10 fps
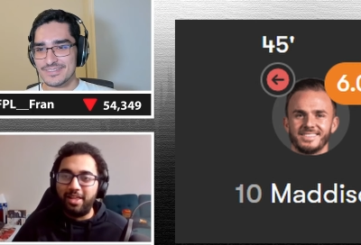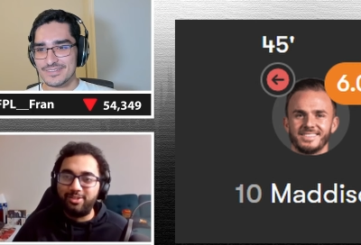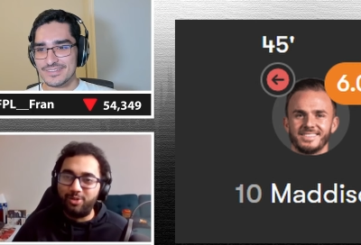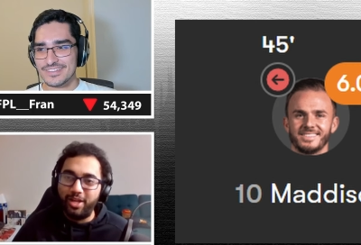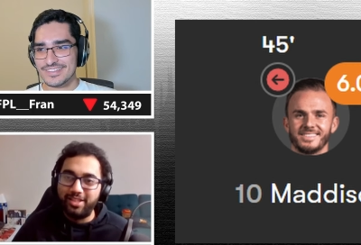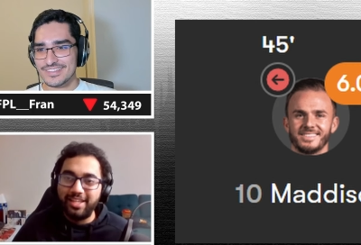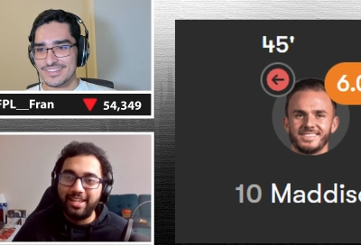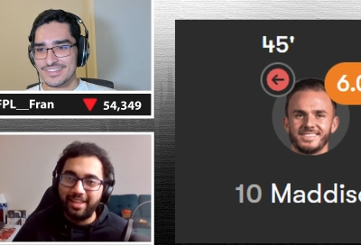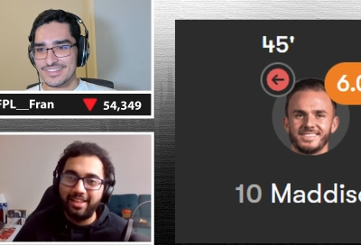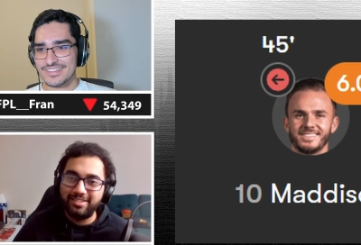Speaker 1: players go, I
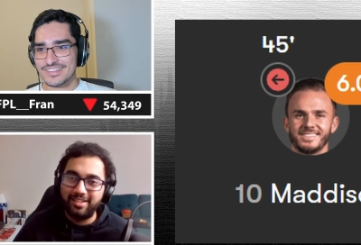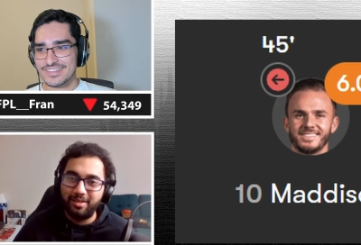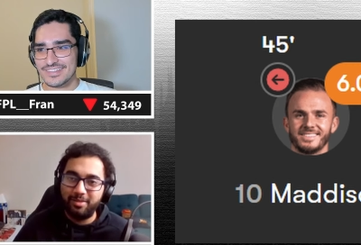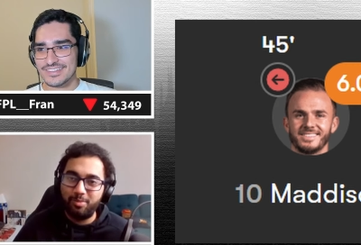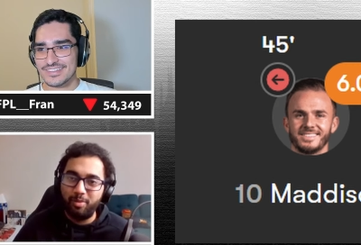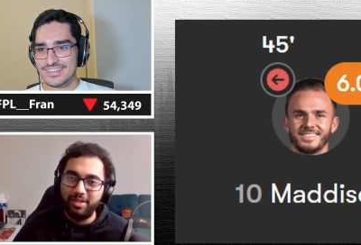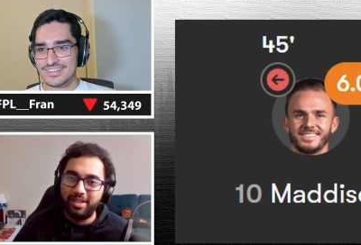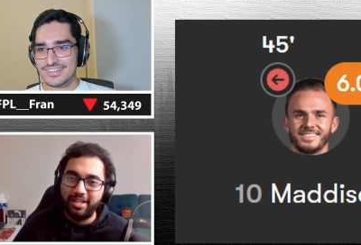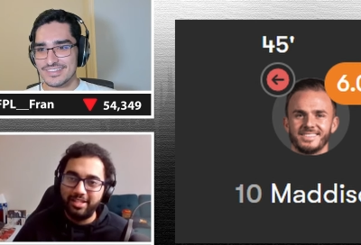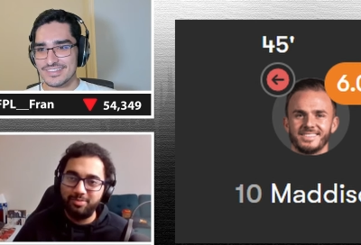think yeah, that's like probably
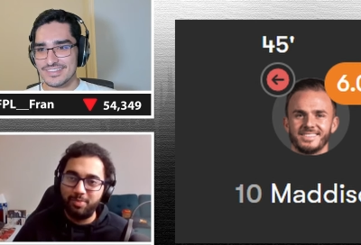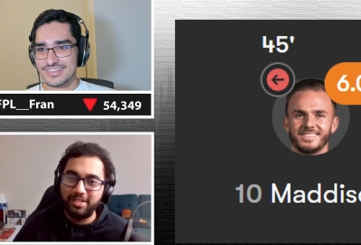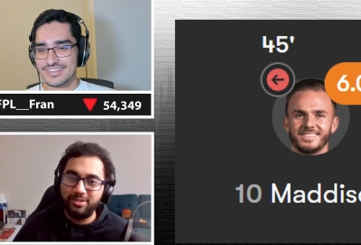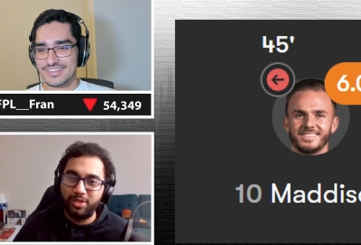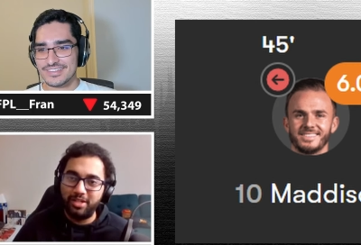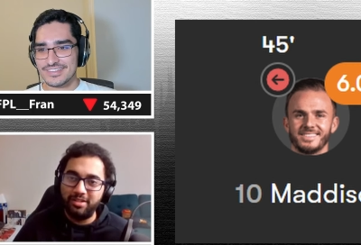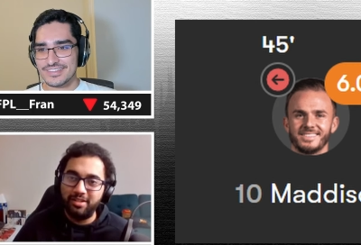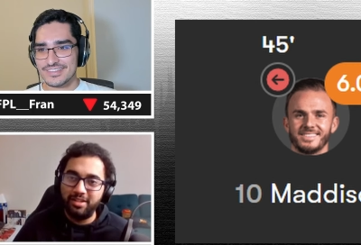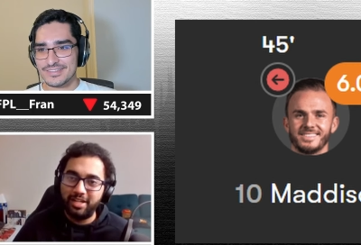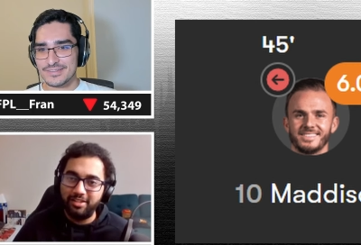the highest praise you can
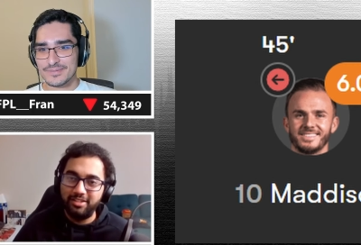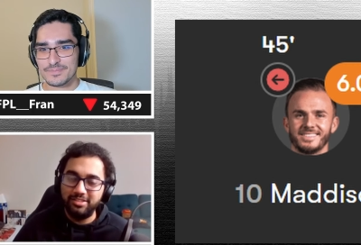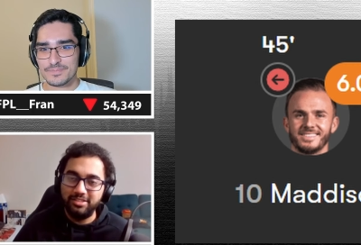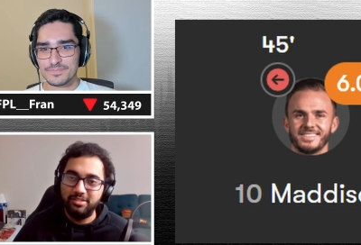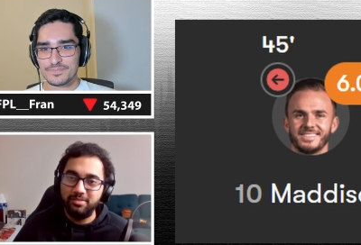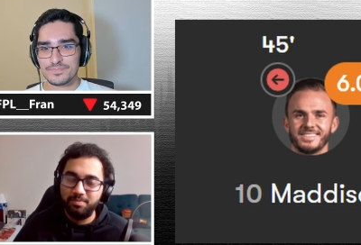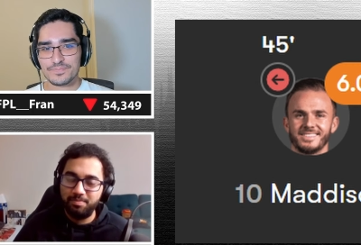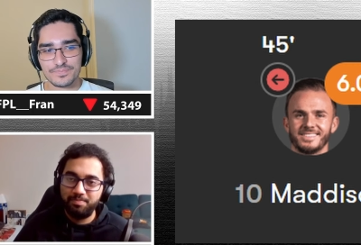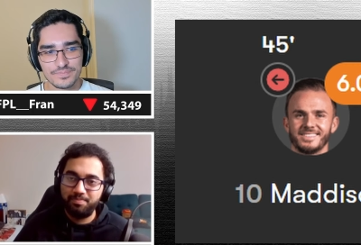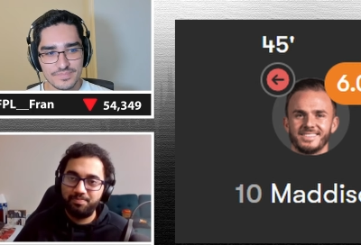uh, get this season.
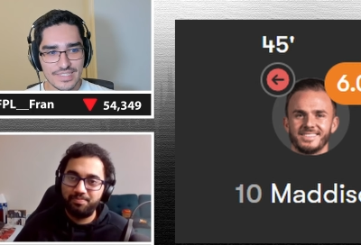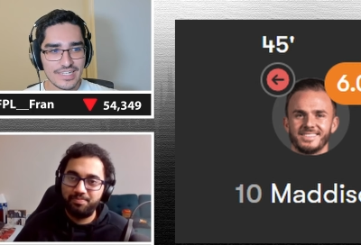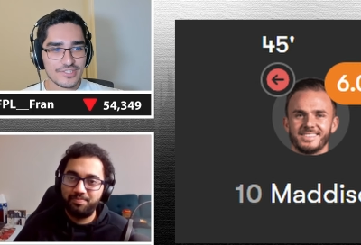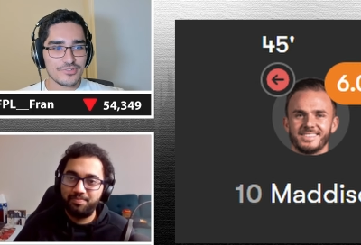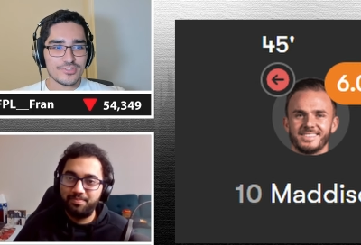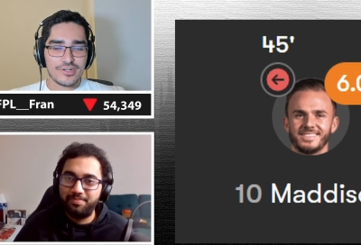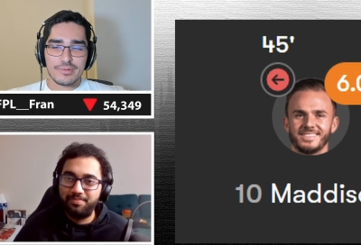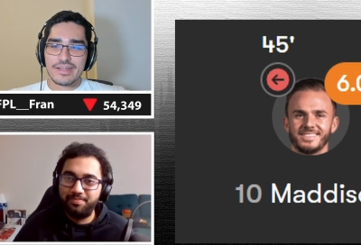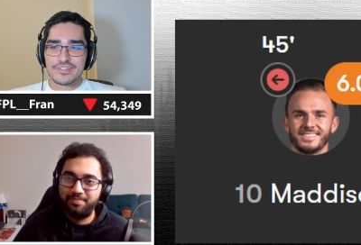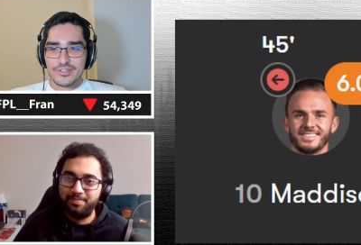
Speaker 2: Yeah, that's true. Sorry, I'm
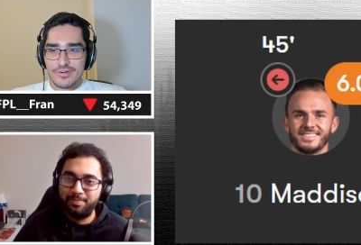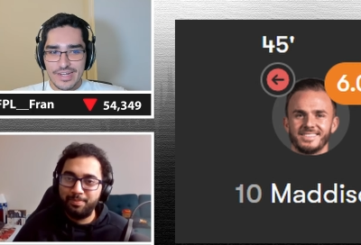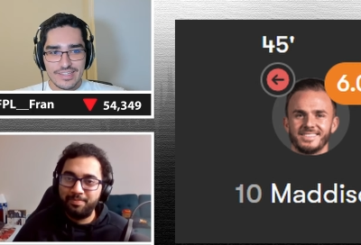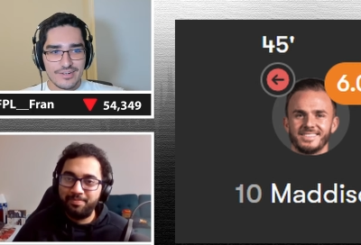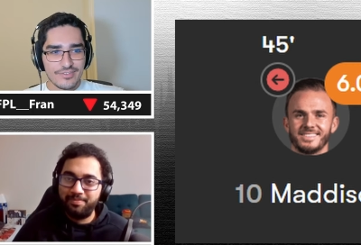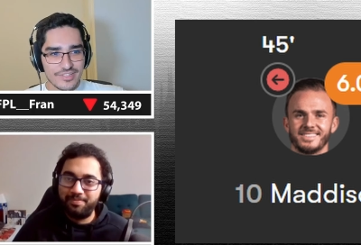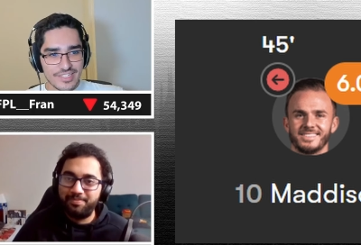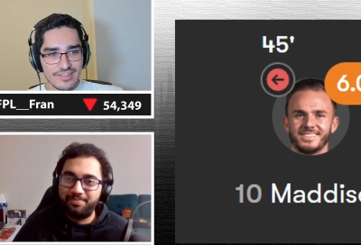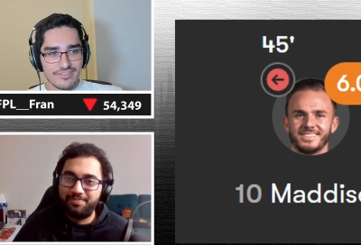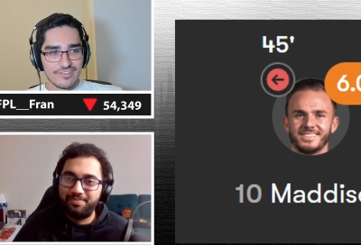gonna have to correct that.
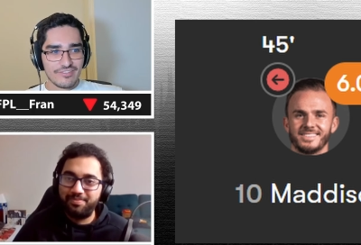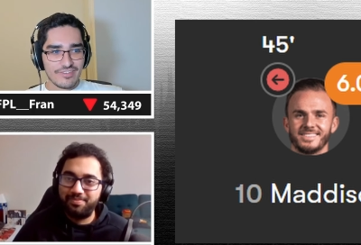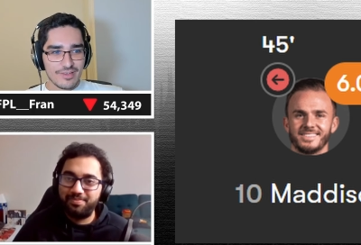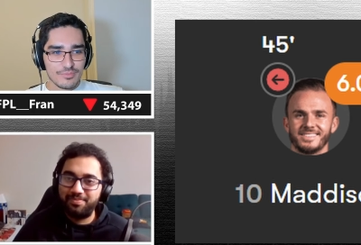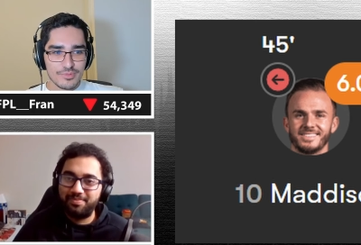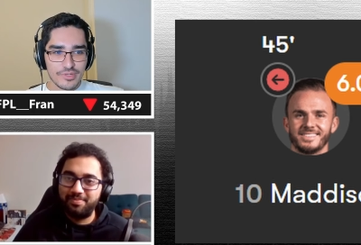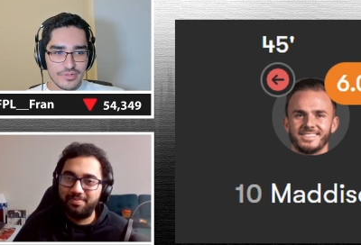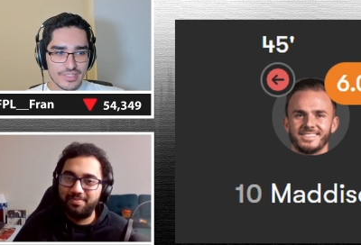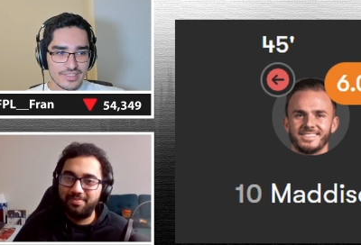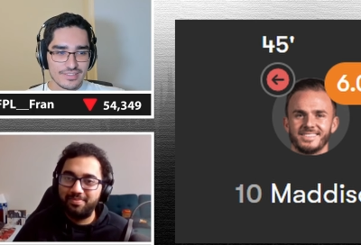Obviously, if if
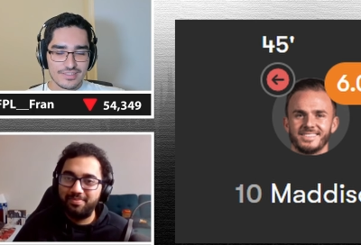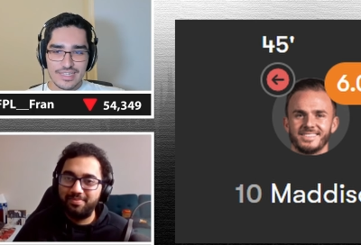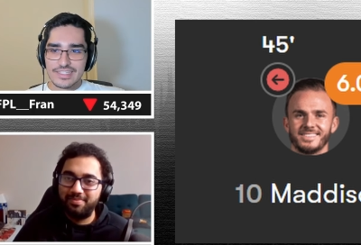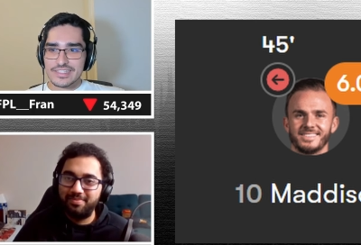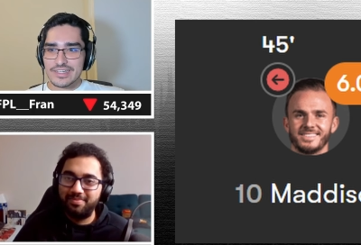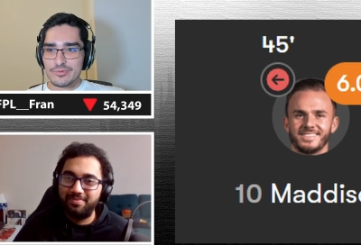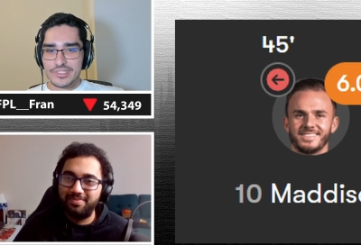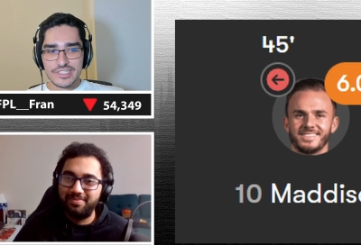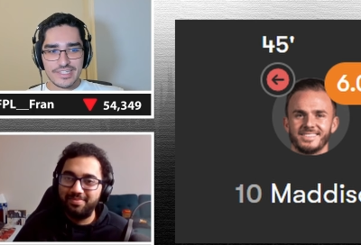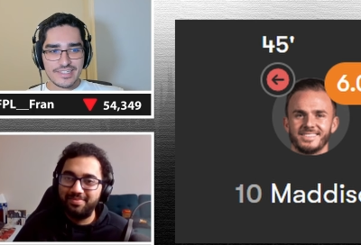Mbeumo is S tier,
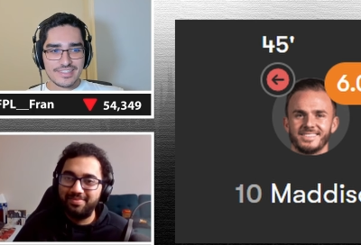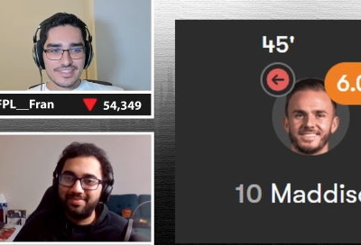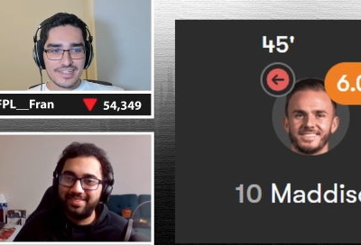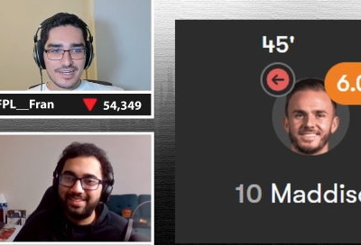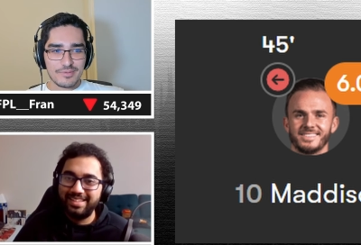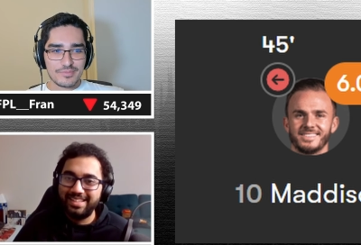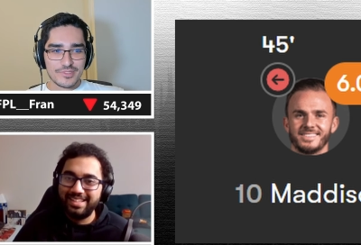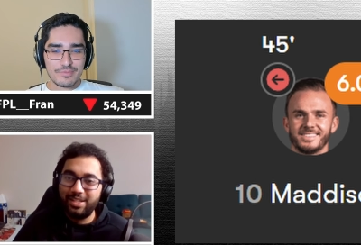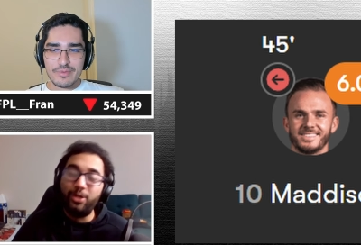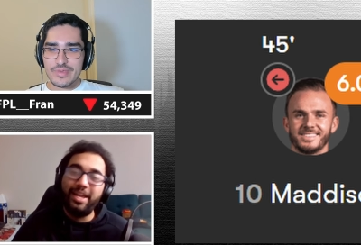which he is, um,
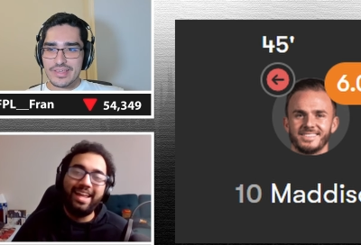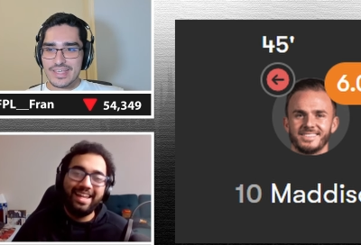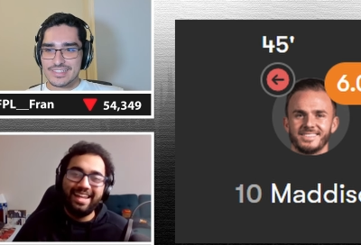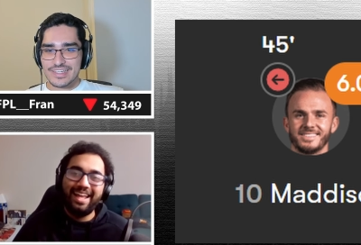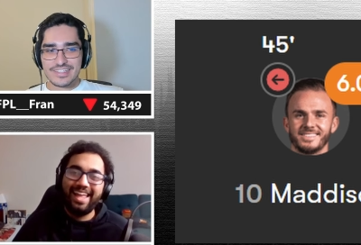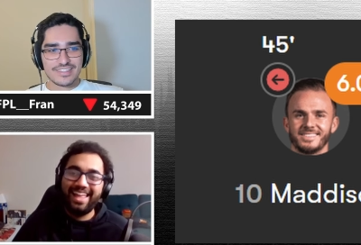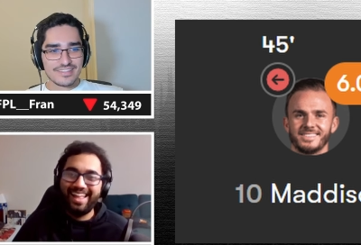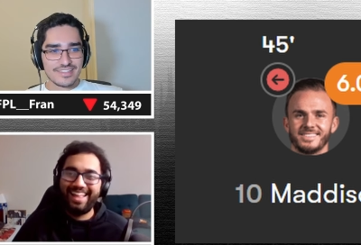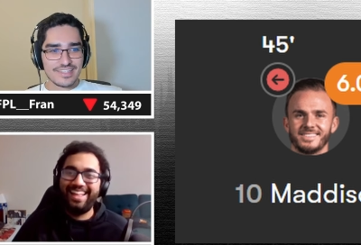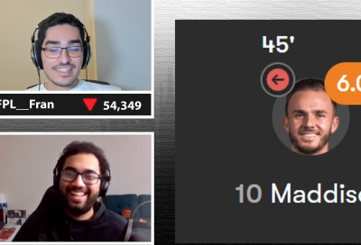so oh, maybe oh, yeah, yeah. is,